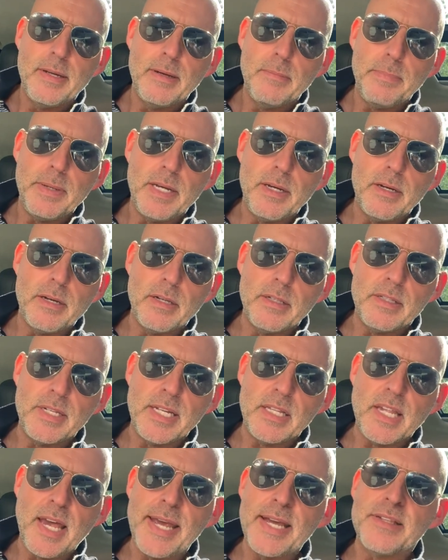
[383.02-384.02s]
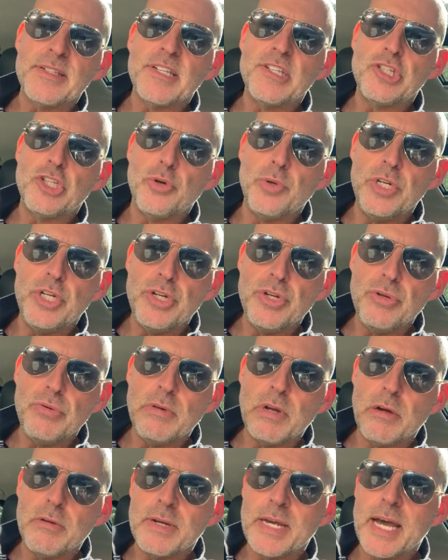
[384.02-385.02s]
because it takes us to a new
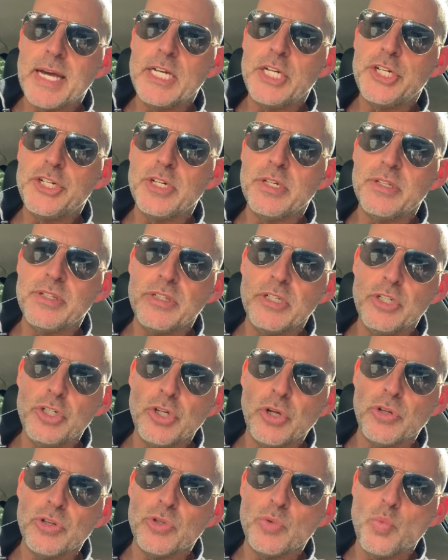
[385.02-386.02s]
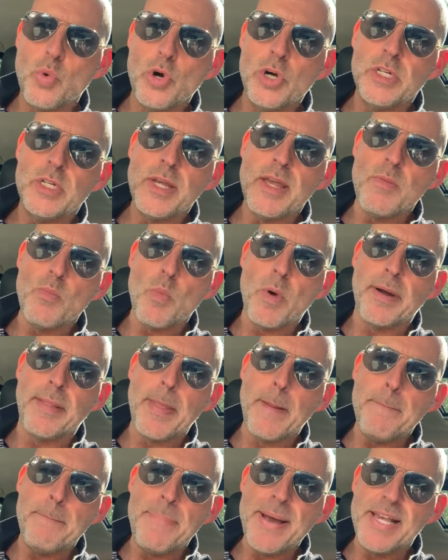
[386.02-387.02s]
location, St John's Wood, in one of
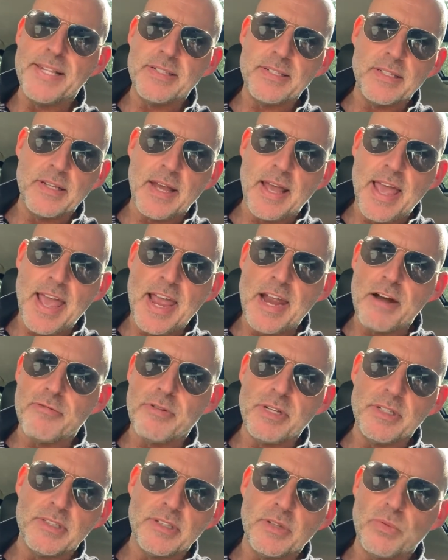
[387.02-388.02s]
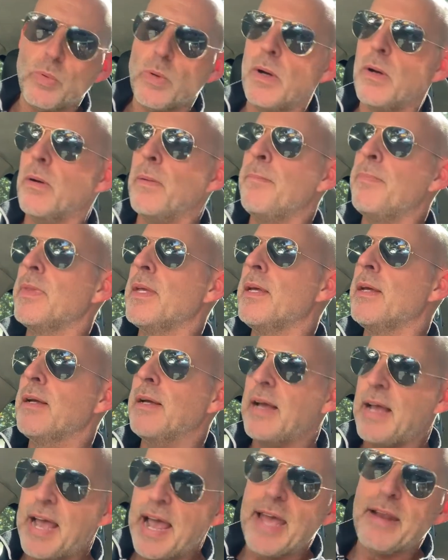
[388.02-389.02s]
the best areas as well,
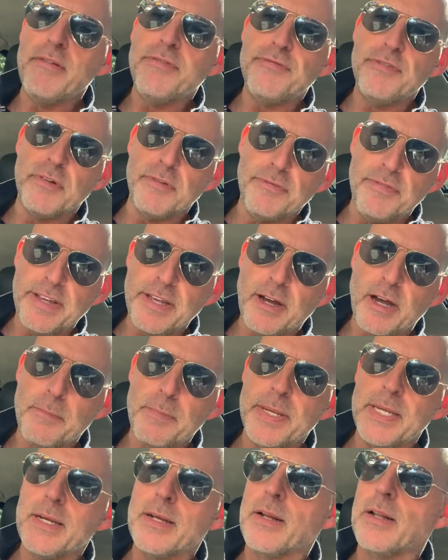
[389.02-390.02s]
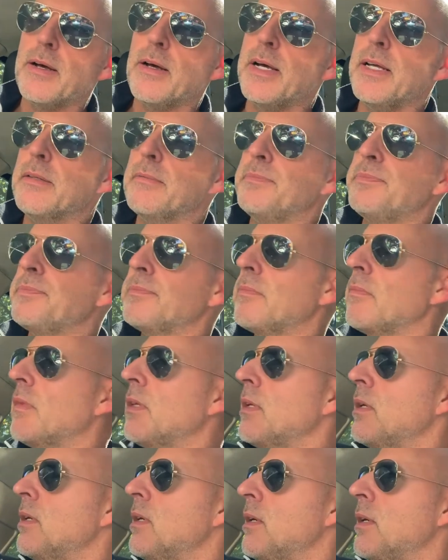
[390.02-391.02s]
and for a VIP client.
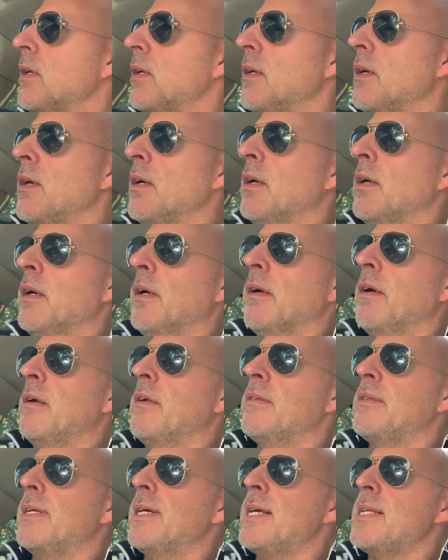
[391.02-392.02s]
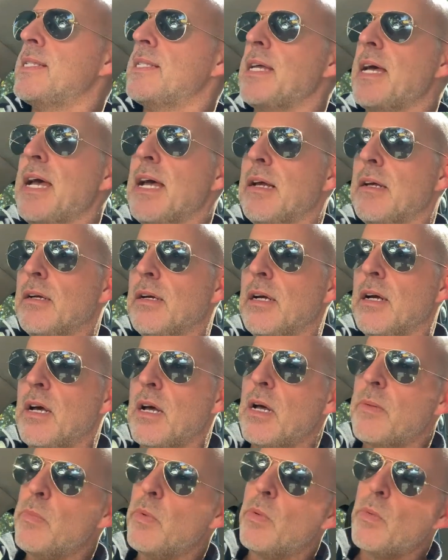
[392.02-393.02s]
So that's that.
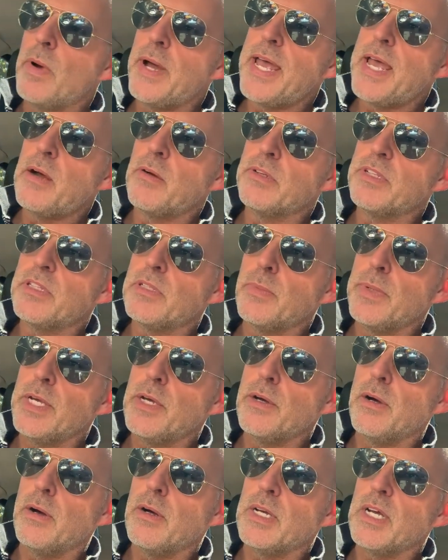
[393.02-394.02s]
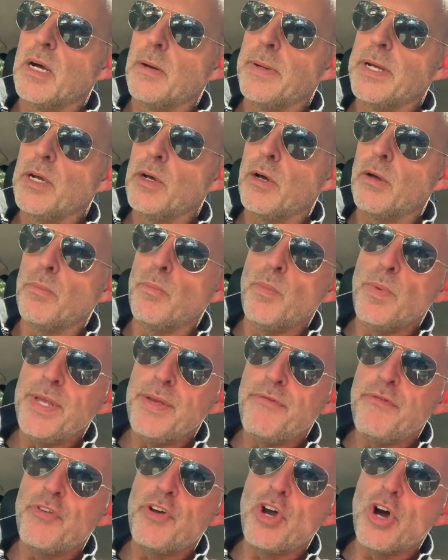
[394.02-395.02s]
What else we got going on?
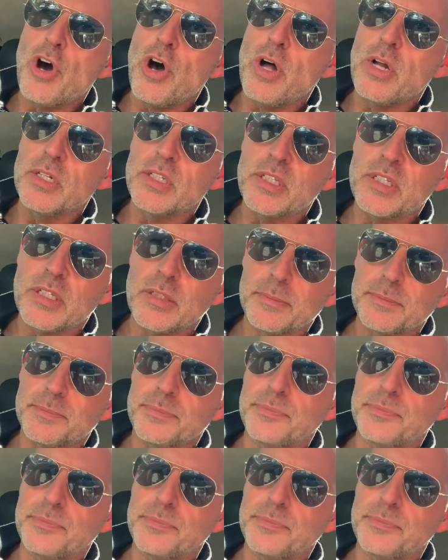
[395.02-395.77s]
We've got